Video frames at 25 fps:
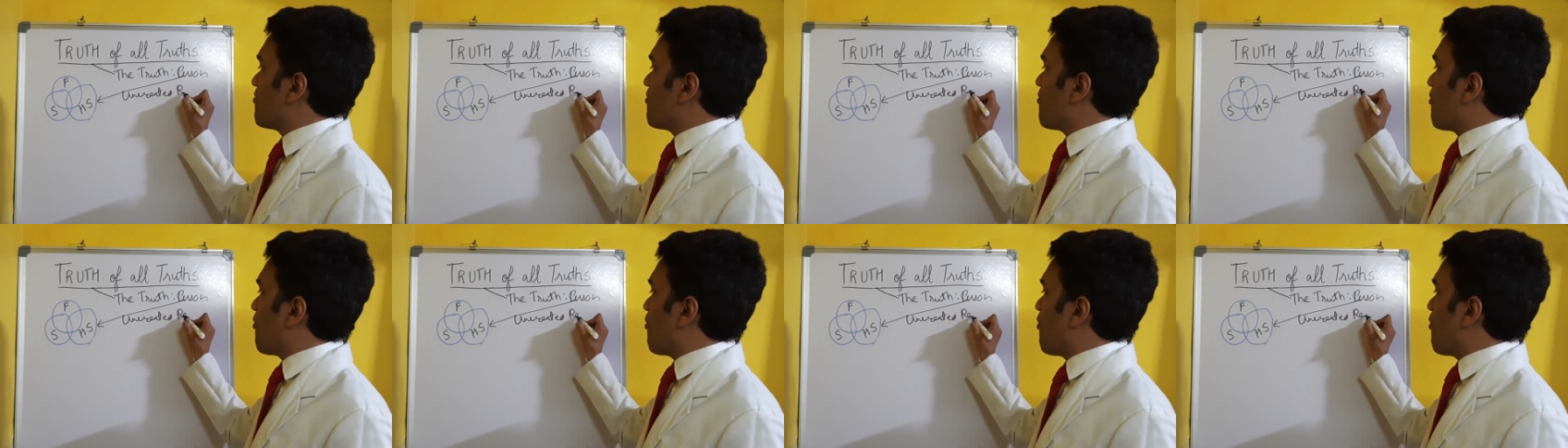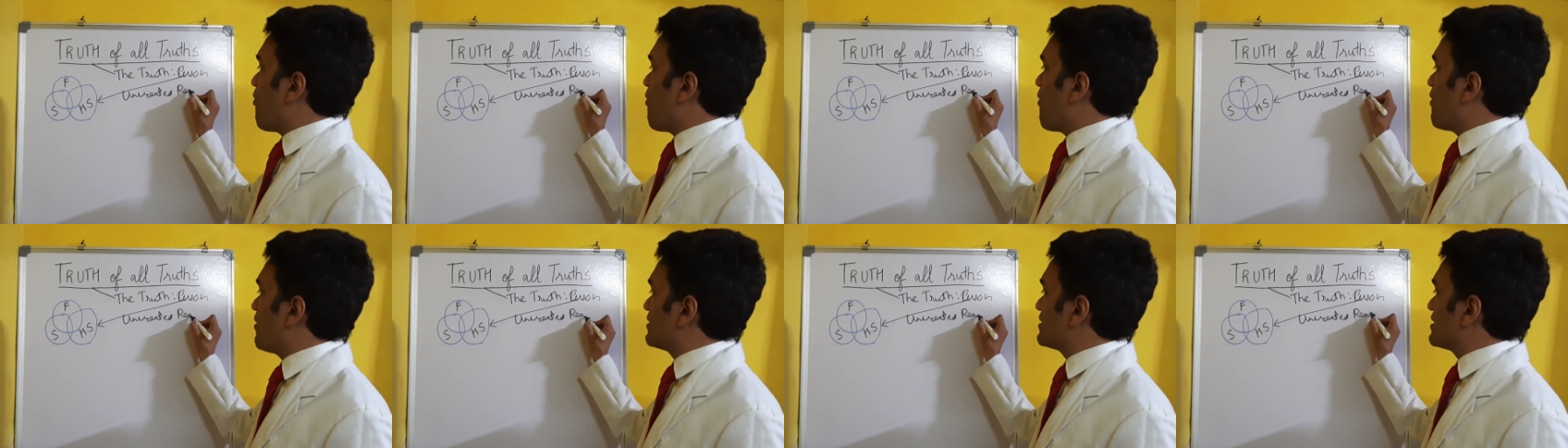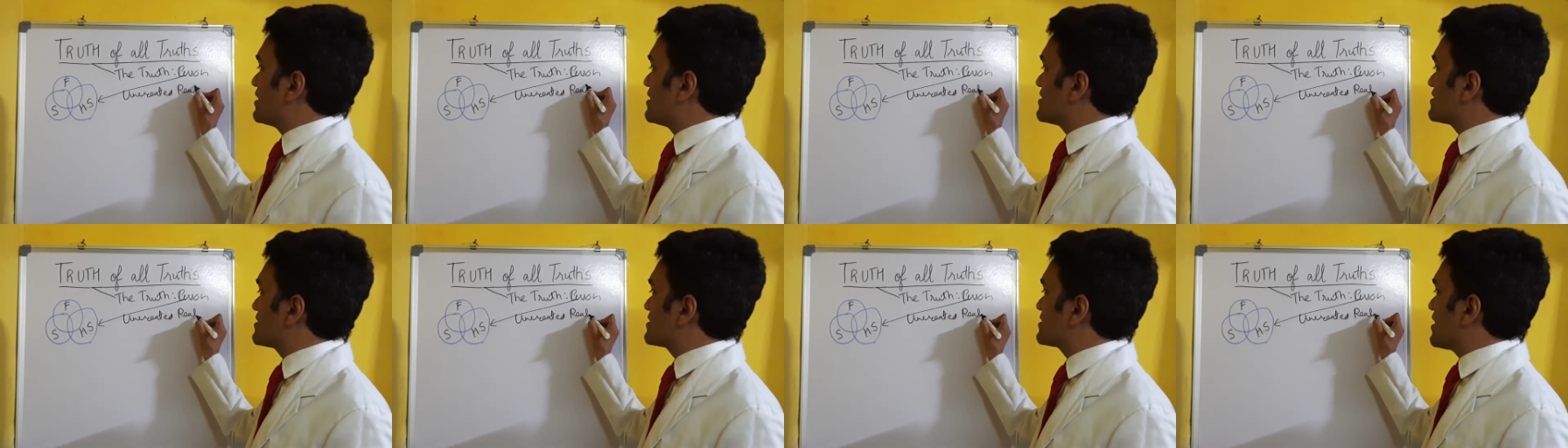Oh, it
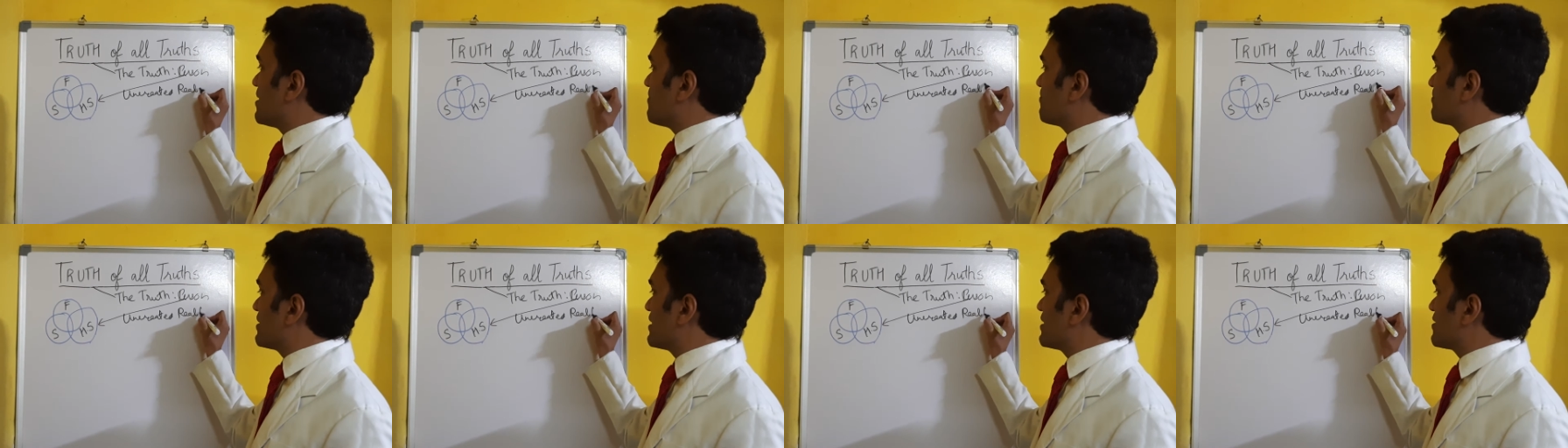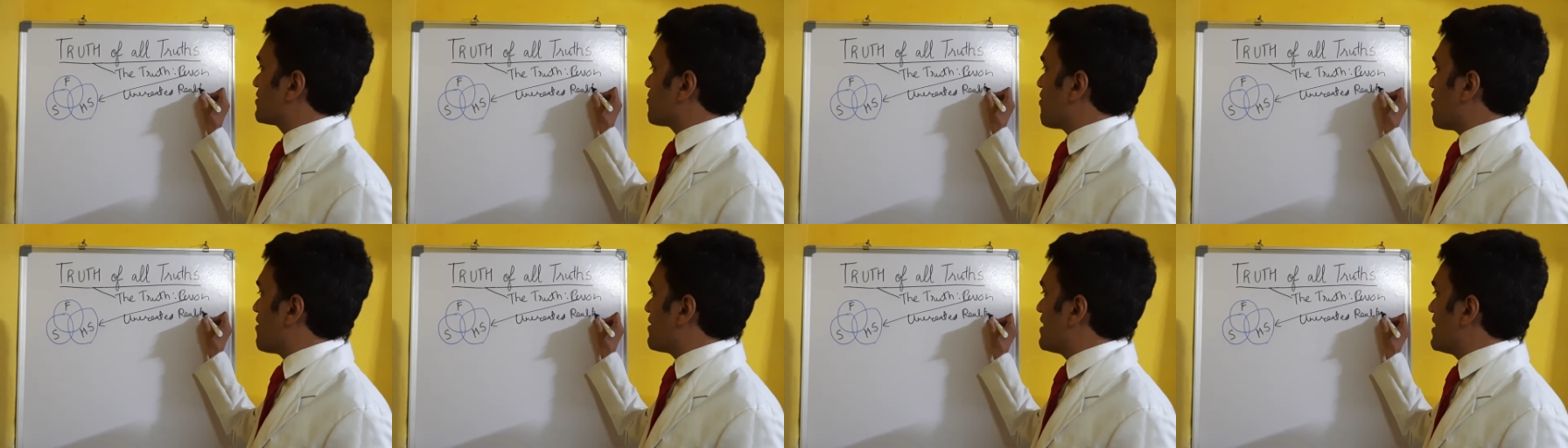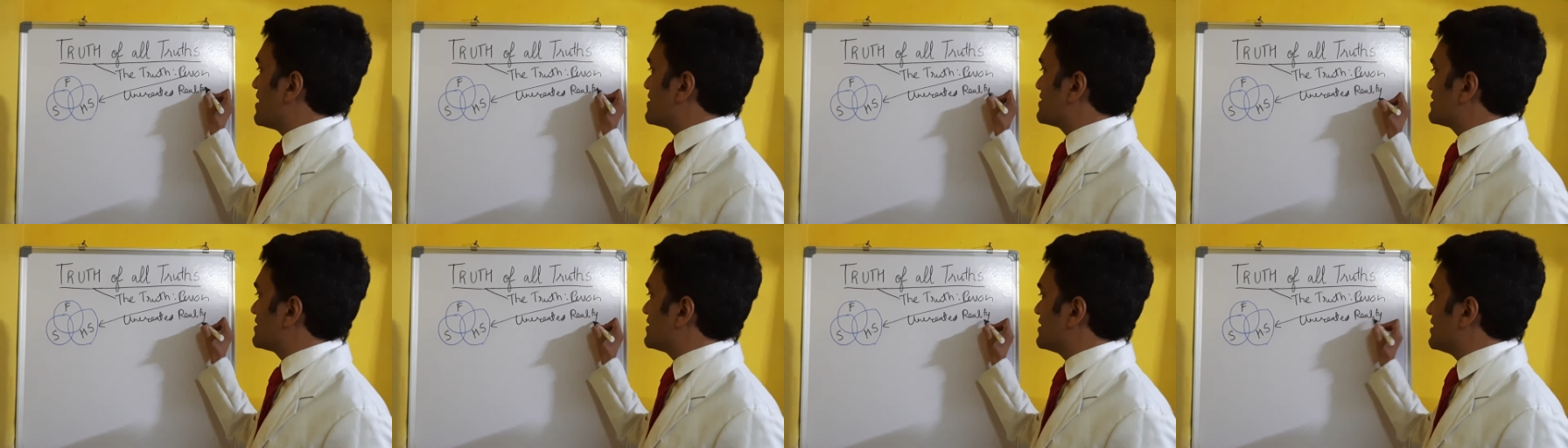is something called
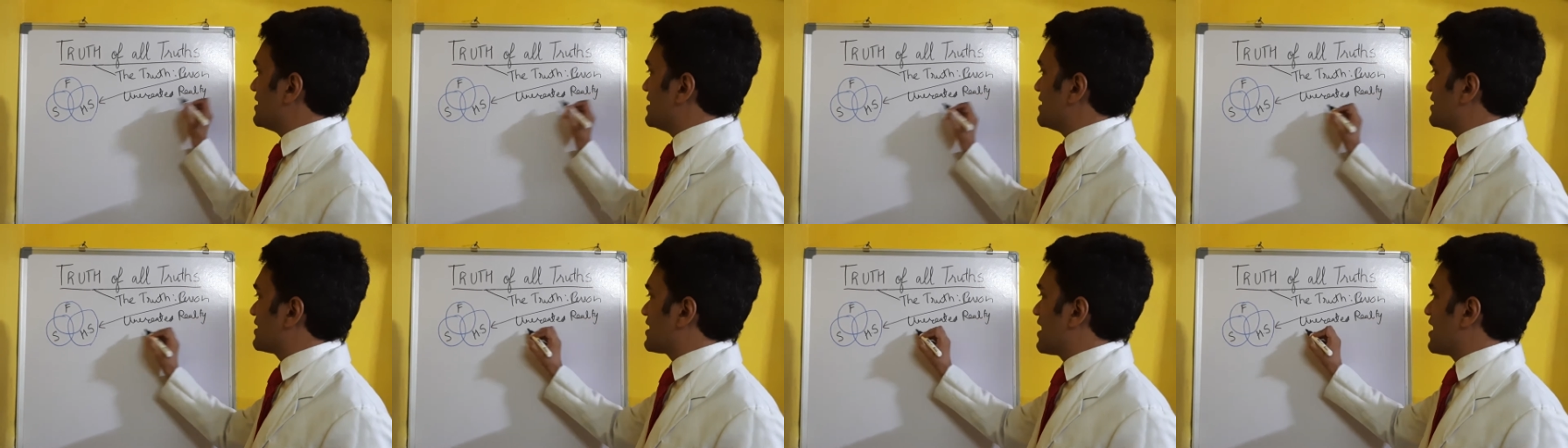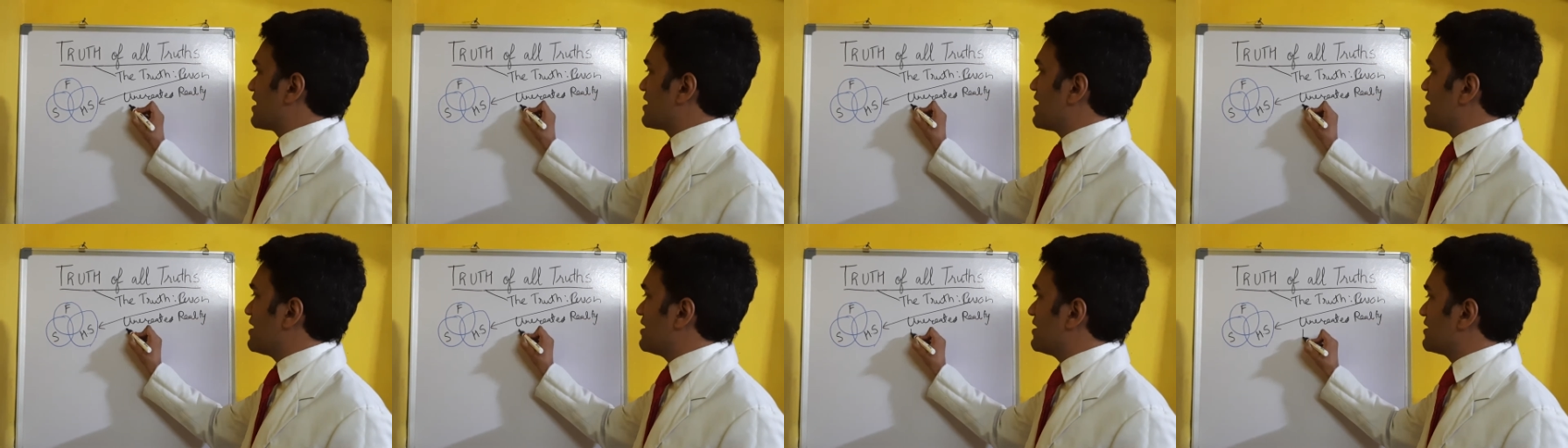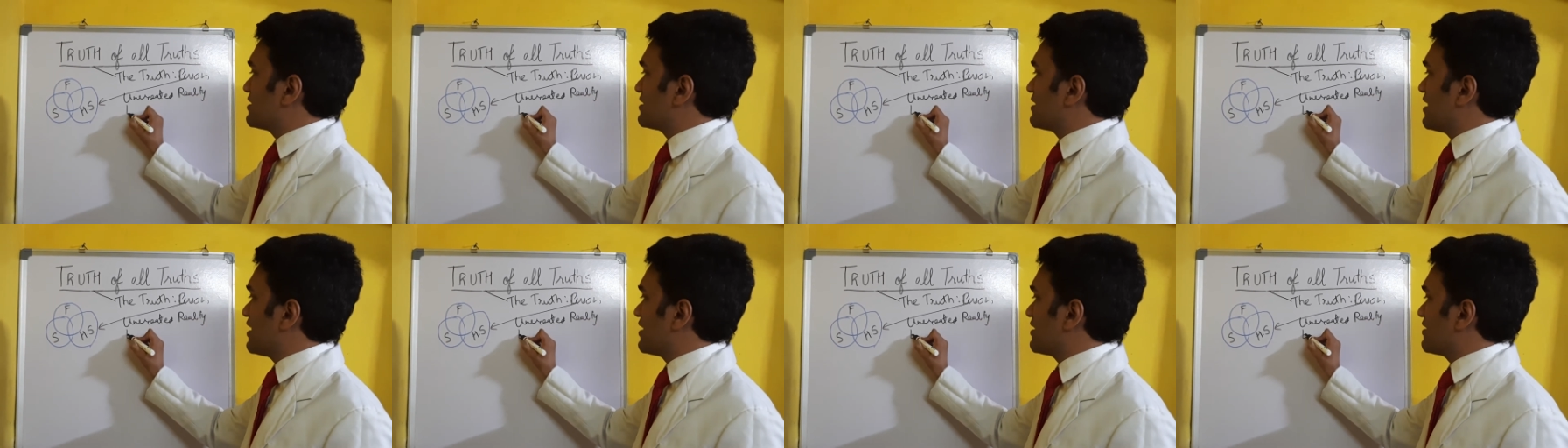as eternal
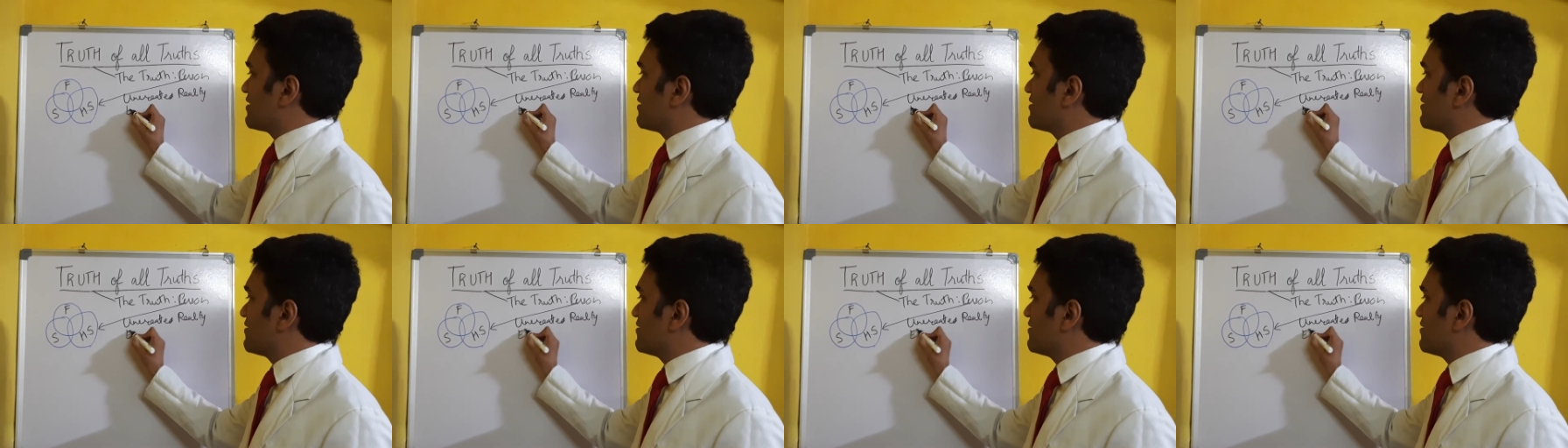thing.